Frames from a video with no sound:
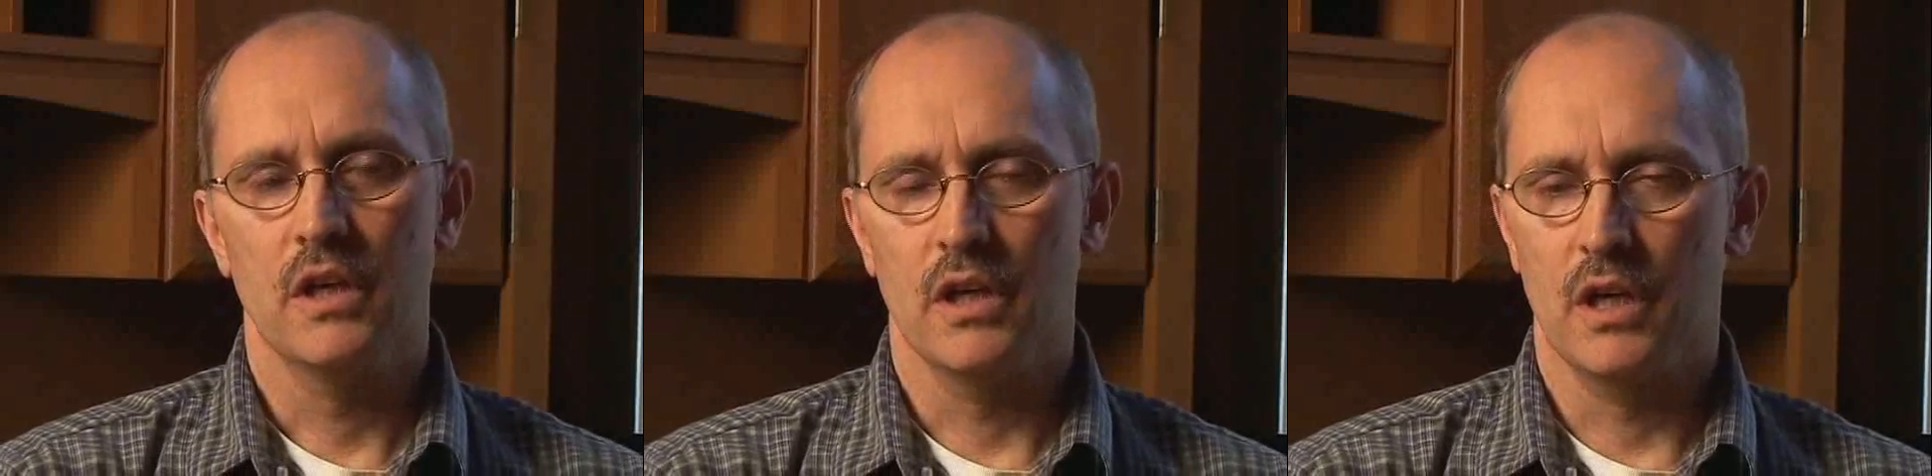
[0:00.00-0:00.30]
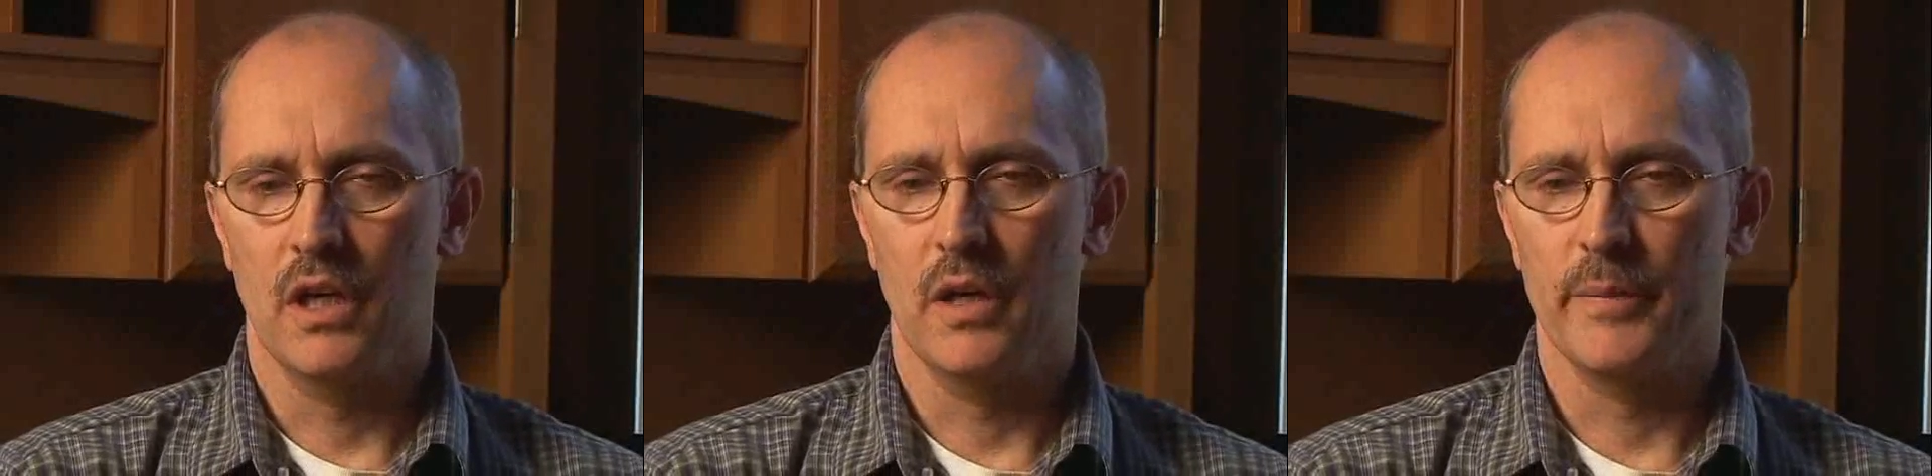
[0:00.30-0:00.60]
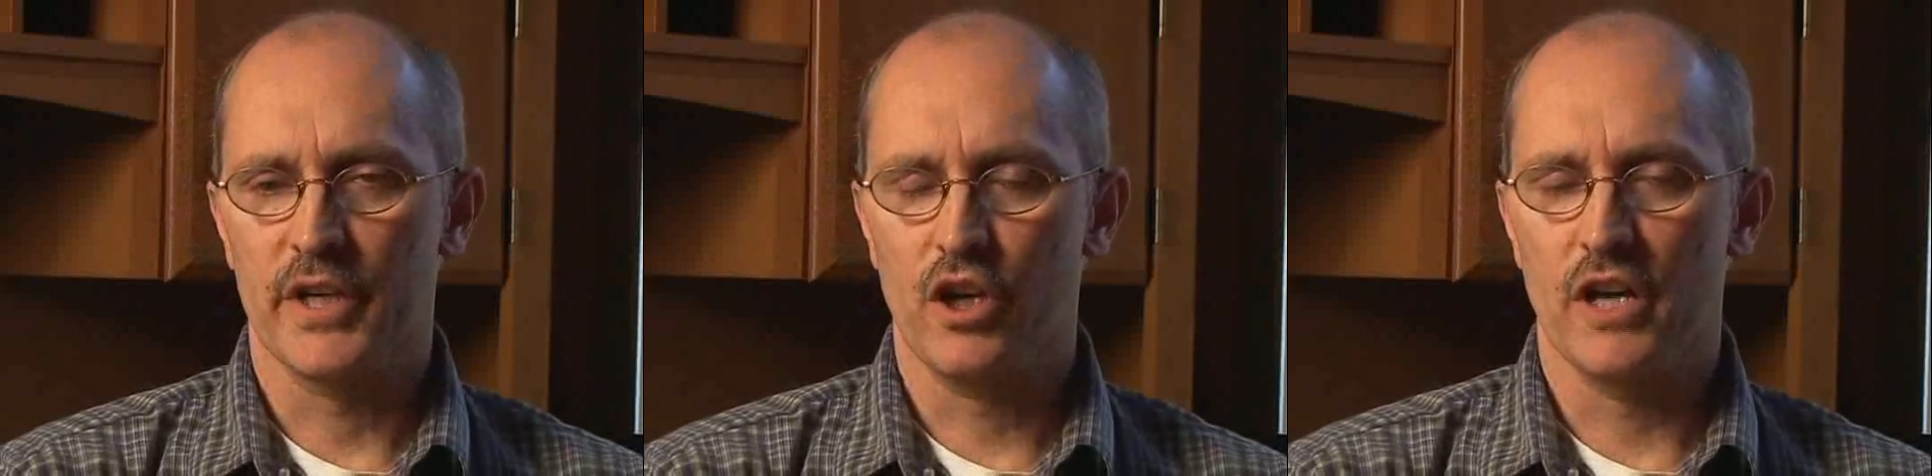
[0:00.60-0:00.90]

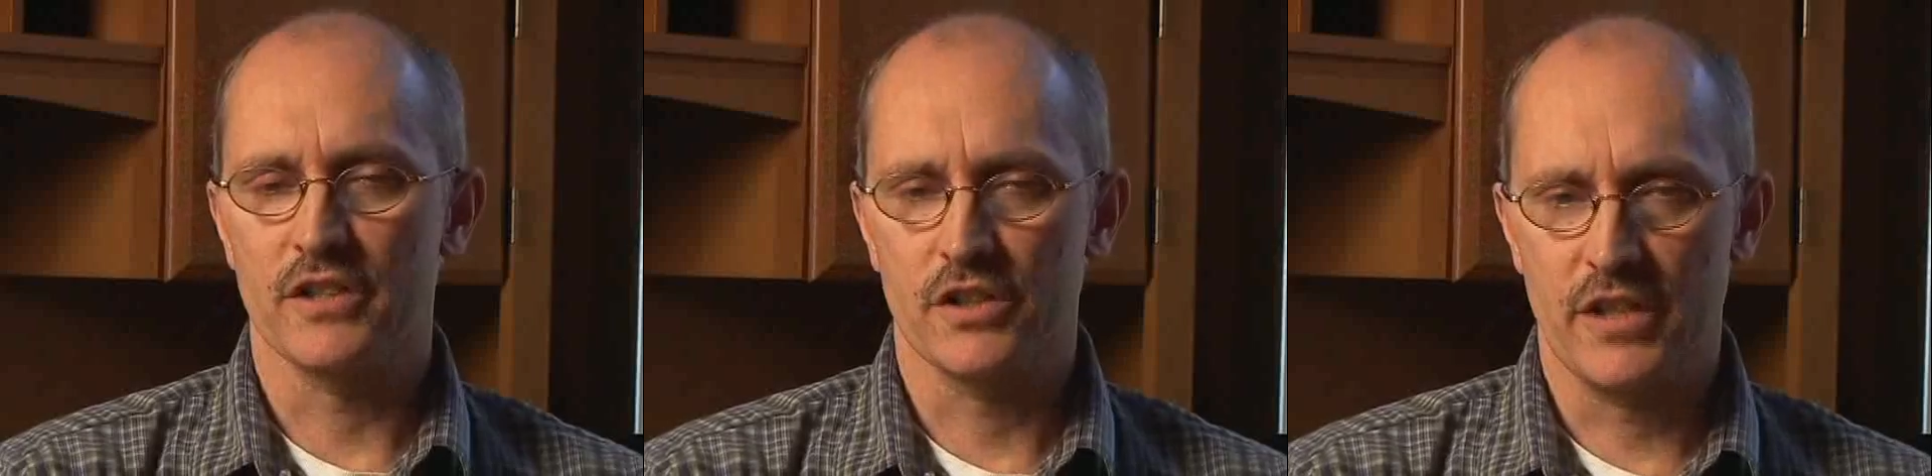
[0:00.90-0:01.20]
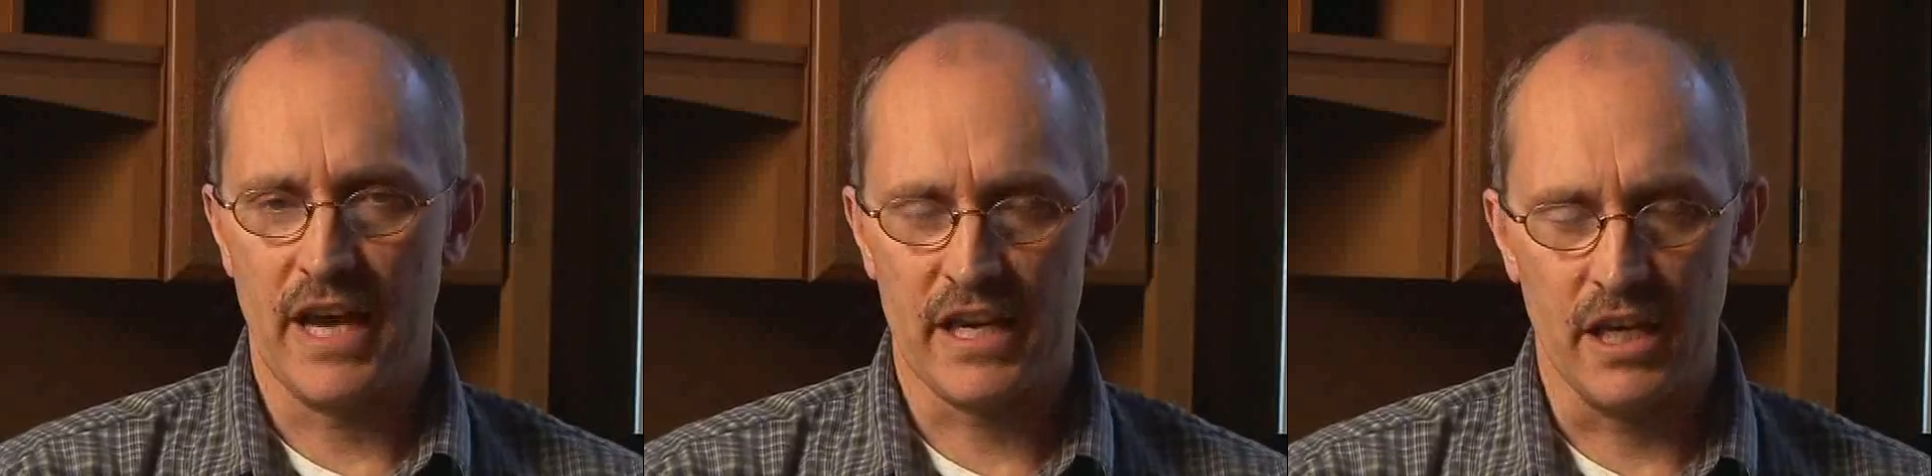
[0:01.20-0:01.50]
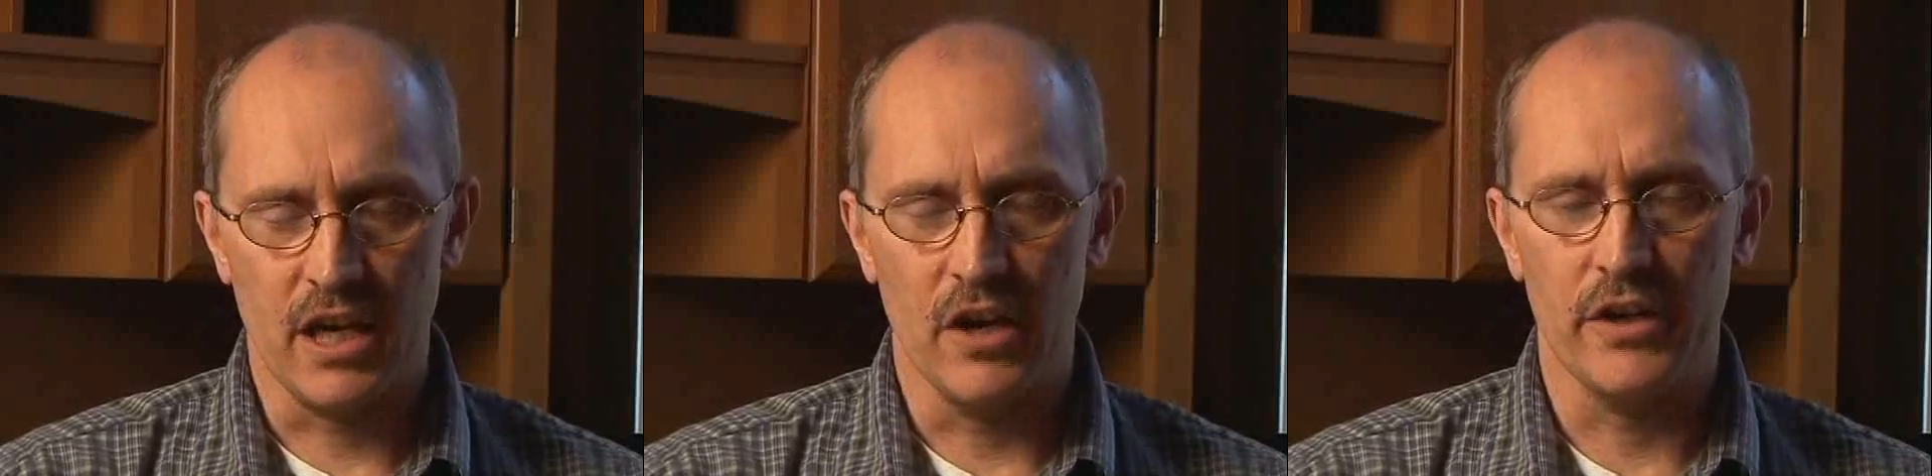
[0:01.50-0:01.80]
It causes
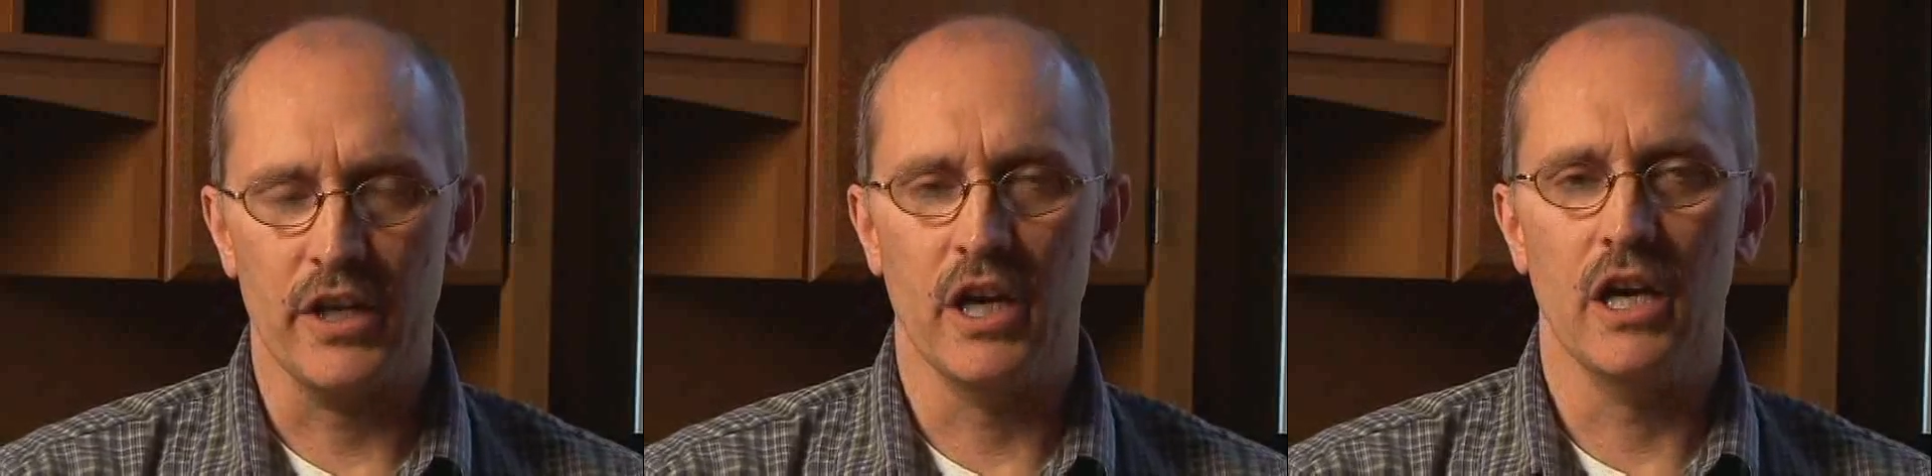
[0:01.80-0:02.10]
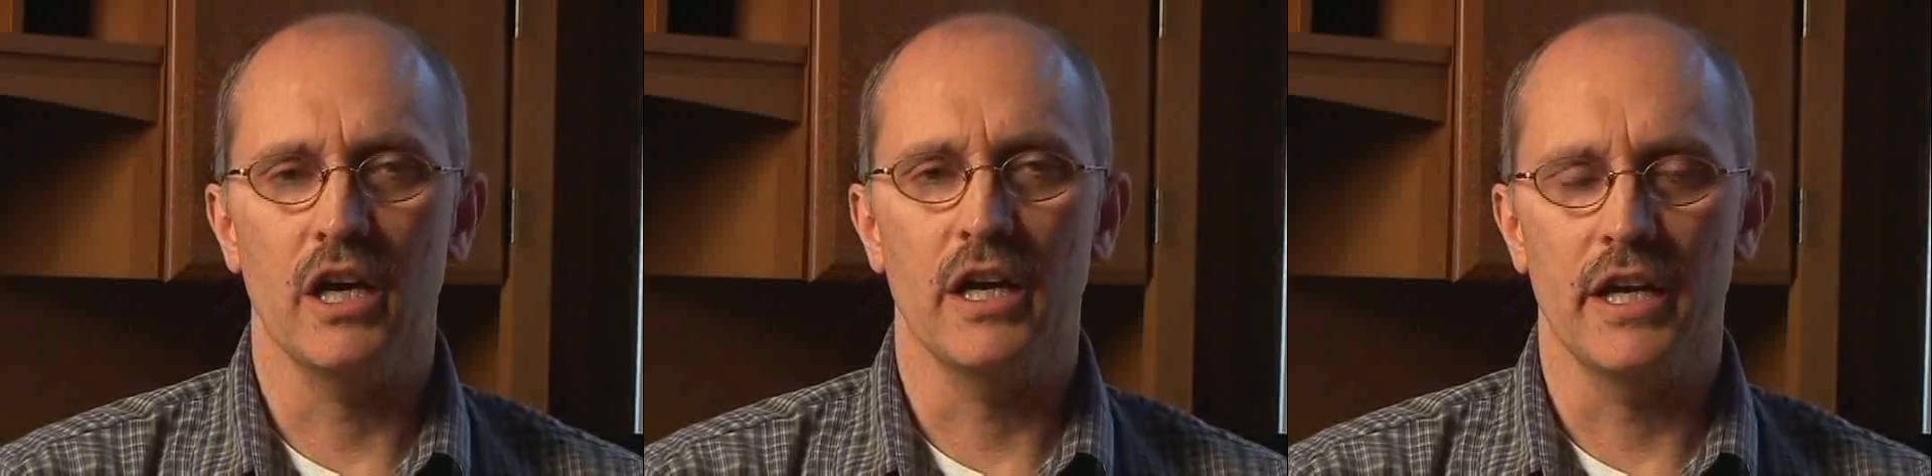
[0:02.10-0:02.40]
tachycardia